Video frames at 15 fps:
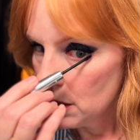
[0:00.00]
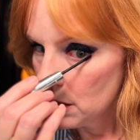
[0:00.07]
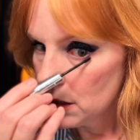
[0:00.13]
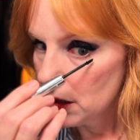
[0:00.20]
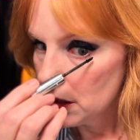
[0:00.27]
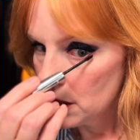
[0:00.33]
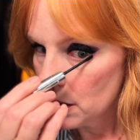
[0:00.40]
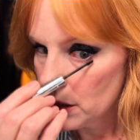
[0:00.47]

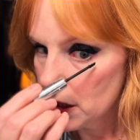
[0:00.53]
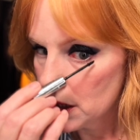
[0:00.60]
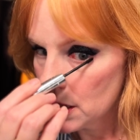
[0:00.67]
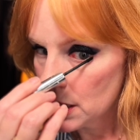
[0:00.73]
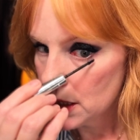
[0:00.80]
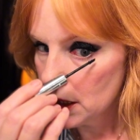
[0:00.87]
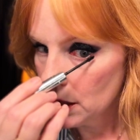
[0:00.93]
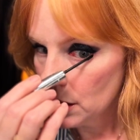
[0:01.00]
just so this
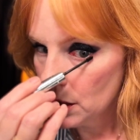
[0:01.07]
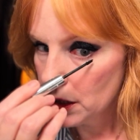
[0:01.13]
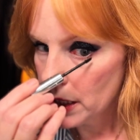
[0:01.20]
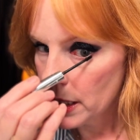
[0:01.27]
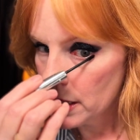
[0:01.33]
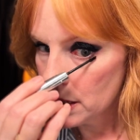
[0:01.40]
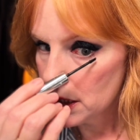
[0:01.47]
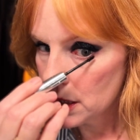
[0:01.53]
doesn't look
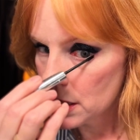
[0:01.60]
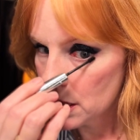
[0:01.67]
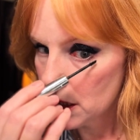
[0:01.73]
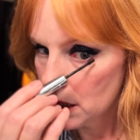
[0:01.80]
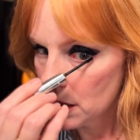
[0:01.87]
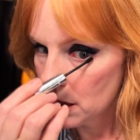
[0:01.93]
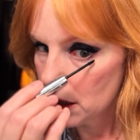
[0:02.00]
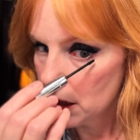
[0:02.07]
as
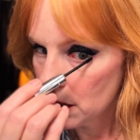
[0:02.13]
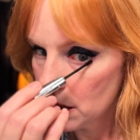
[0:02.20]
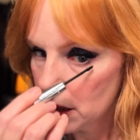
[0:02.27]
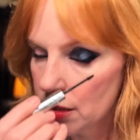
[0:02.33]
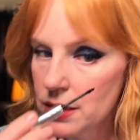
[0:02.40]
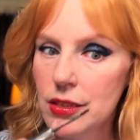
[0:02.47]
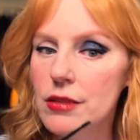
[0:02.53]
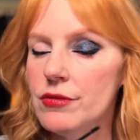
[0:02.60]

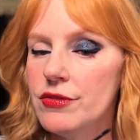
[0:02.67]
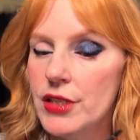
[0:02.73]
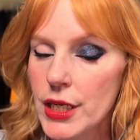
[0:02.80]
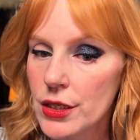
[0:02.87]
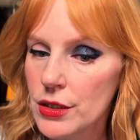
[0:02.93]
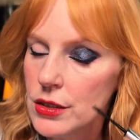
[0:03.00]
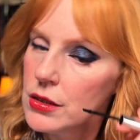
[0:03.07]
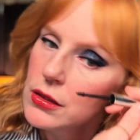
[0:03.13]

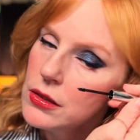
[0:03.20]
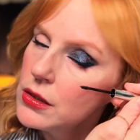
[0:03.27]
severe.